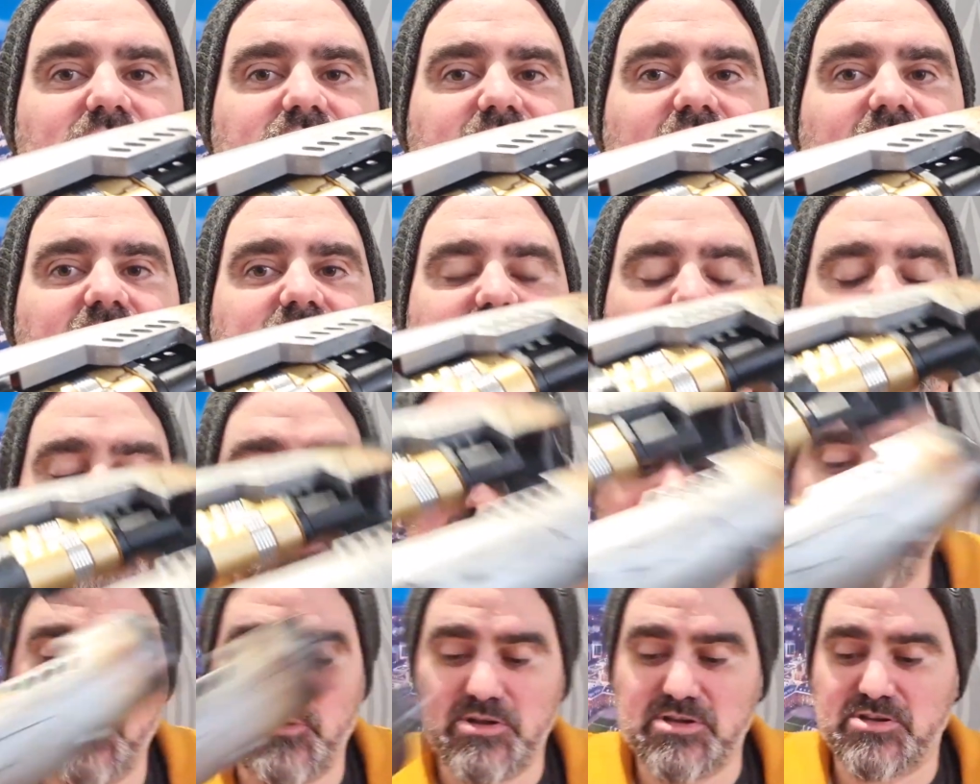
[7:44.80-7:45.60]
there, so it
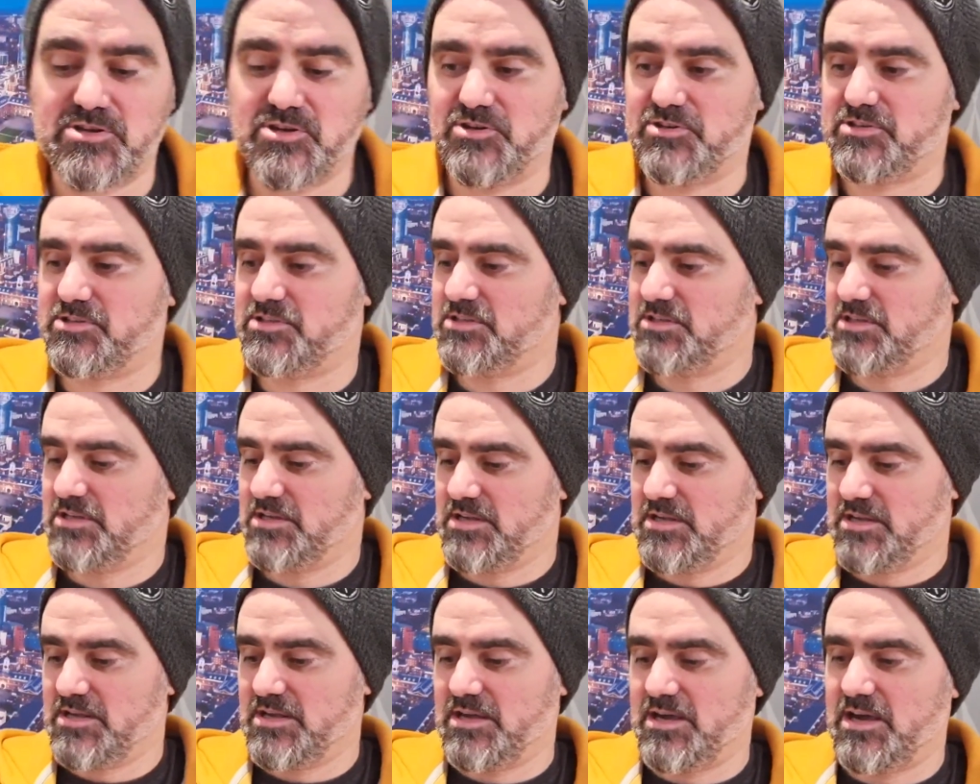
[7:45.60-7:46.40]
looks pretty good.
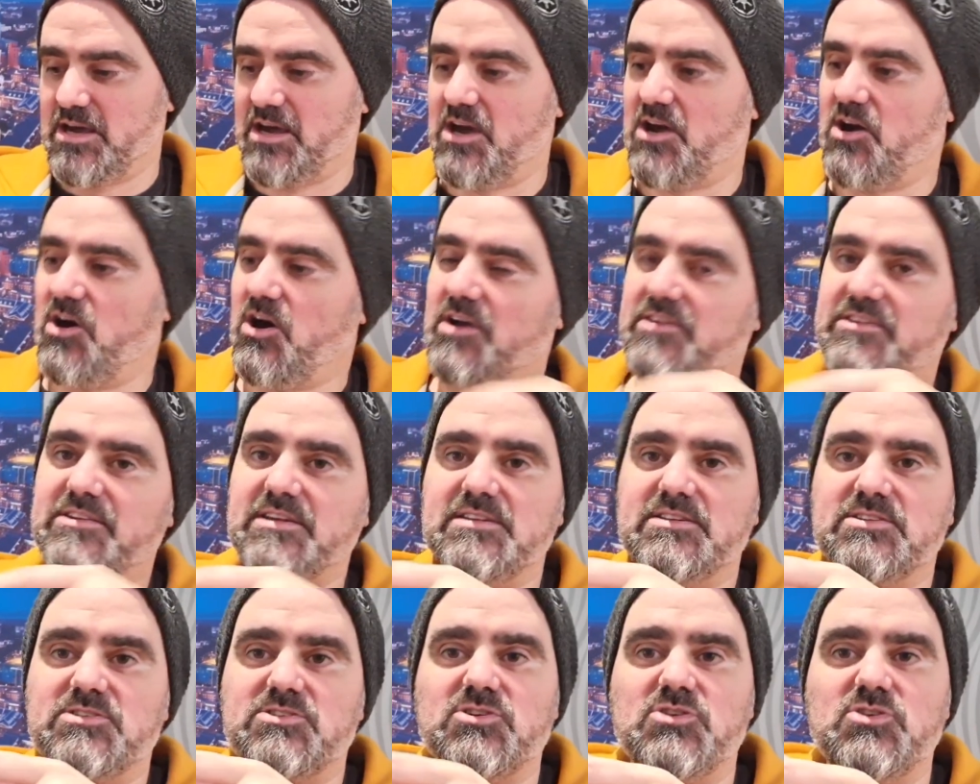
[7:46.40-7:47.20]
I
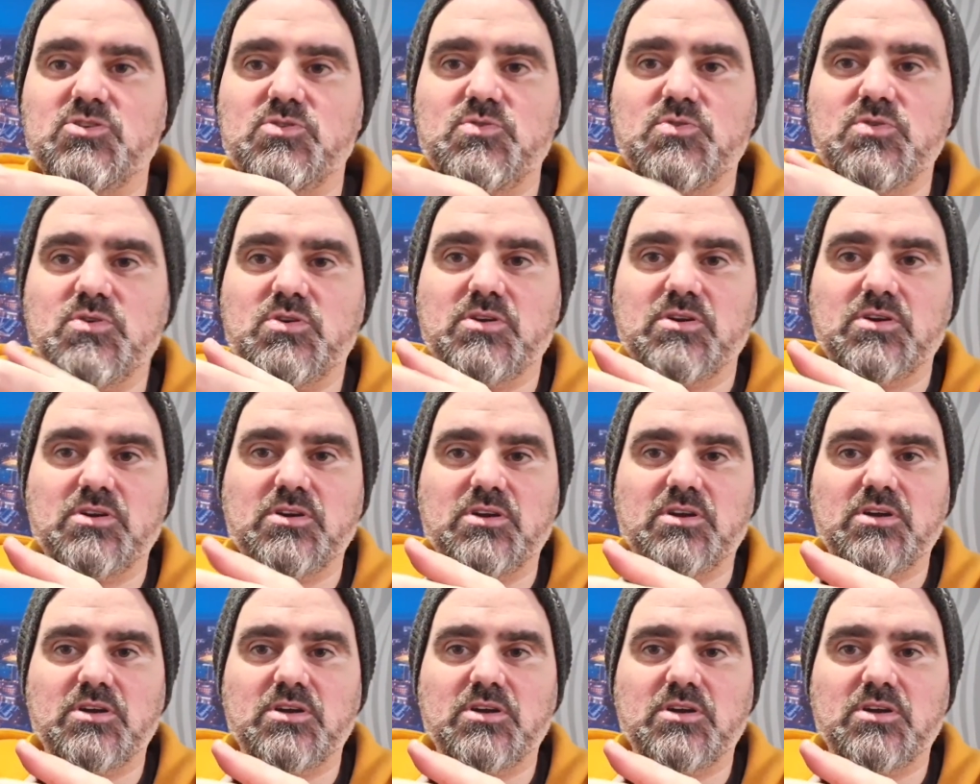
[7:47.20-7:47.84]
didn't do